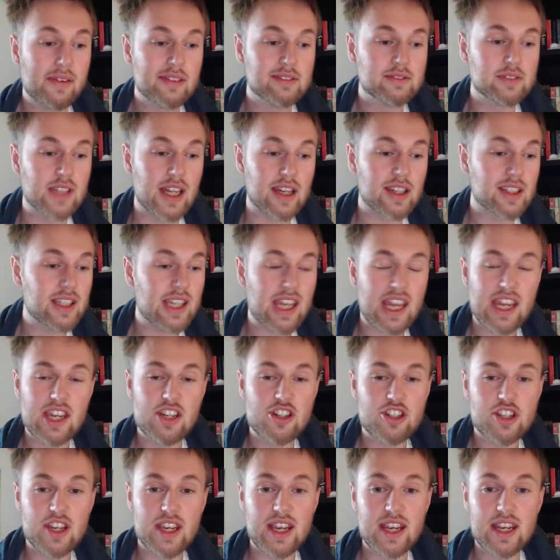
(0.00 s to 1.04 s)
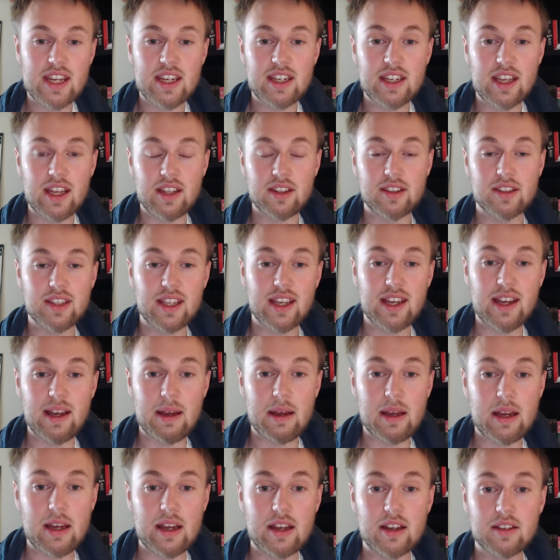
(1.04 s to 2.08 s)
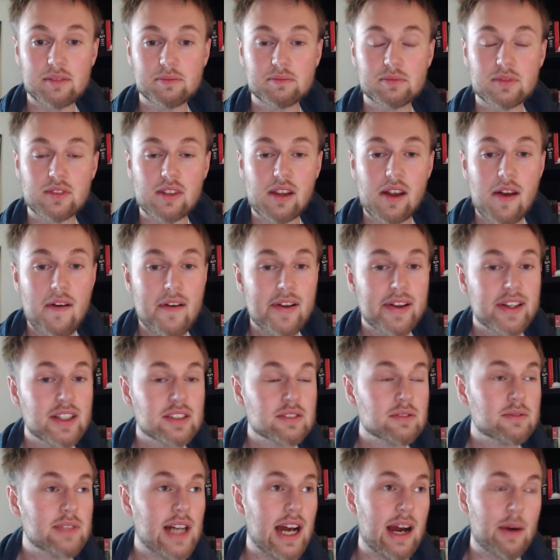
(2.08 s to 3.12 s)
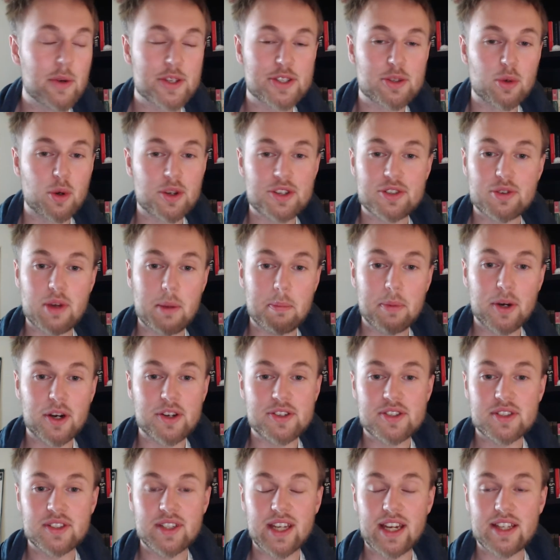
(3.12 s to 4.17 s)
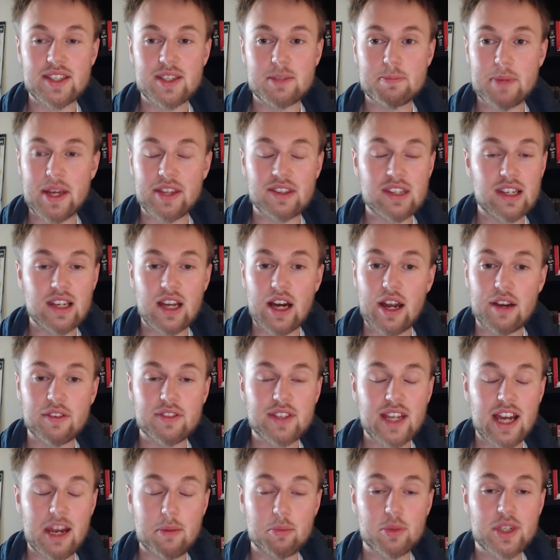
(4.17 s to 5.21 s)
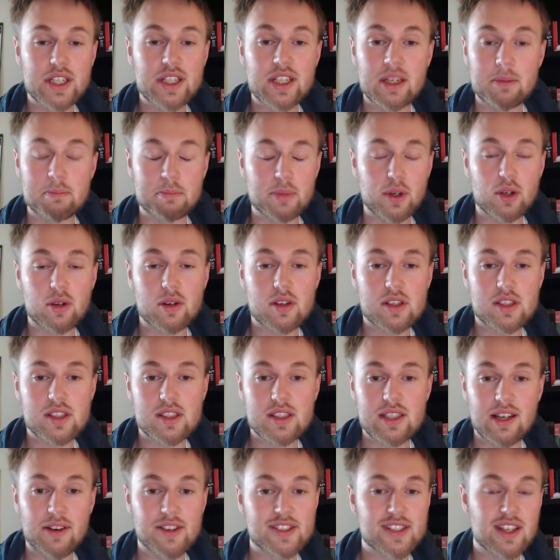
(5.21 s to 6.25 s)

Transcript: engaging, and I was also a person that spent a lot of time reading books. I was